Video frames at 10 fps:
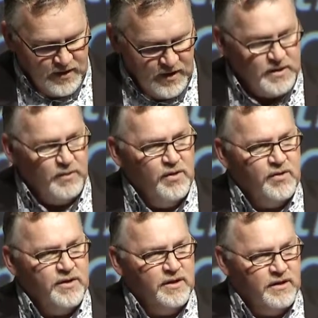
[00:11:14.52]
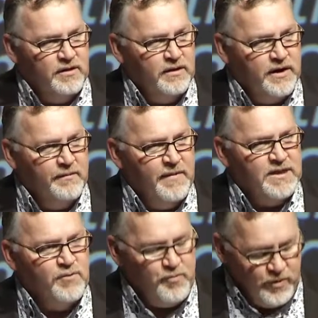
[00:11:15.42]
So we're looking to get much
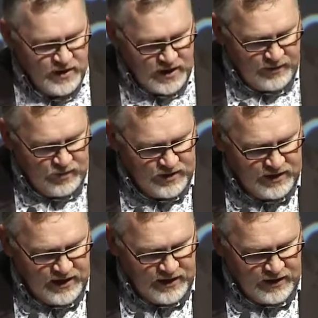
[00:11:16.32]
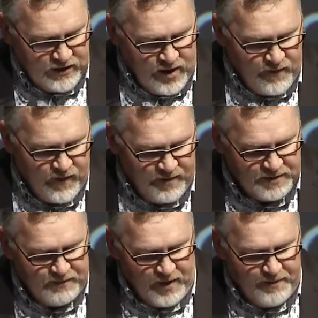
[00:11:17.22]
more predictable consenting timeframes
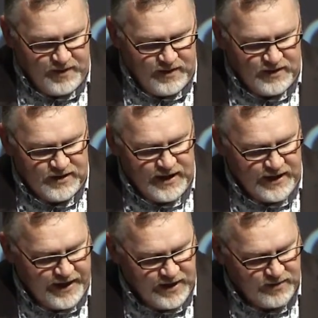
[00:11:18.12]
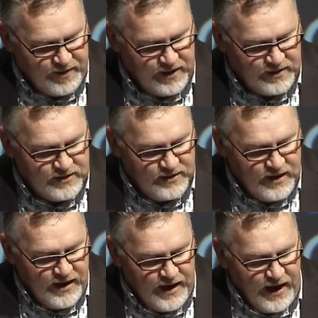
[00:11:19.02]
by building to standard house plans
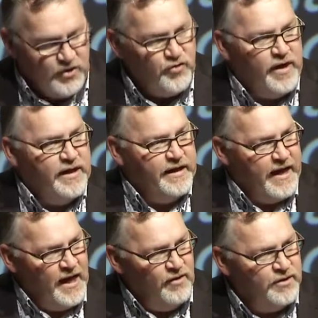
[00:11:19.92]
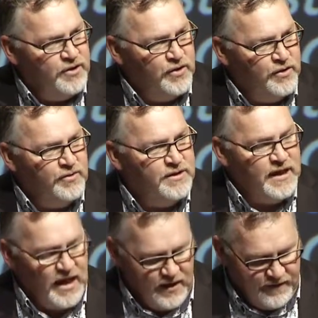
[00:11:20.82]
and training our internal
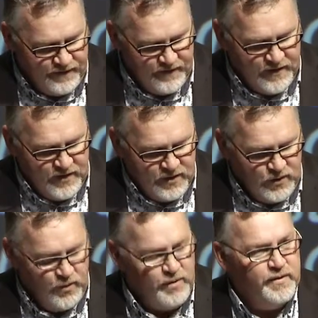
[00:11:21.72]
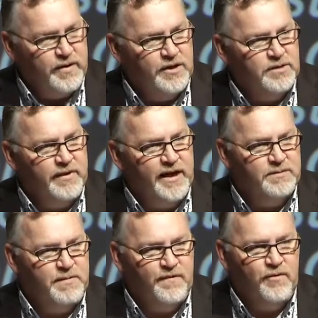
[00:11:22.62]
staff to work with those plans
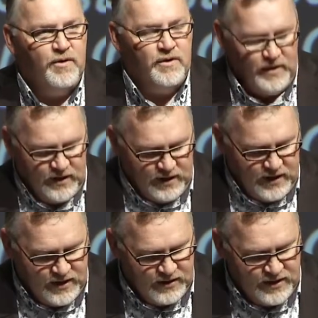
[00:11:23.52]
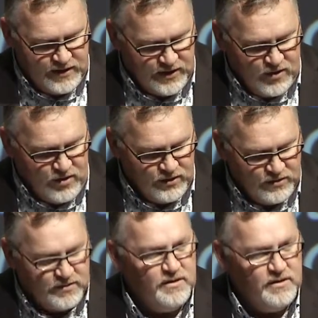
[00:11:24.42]
before a consent is lodged.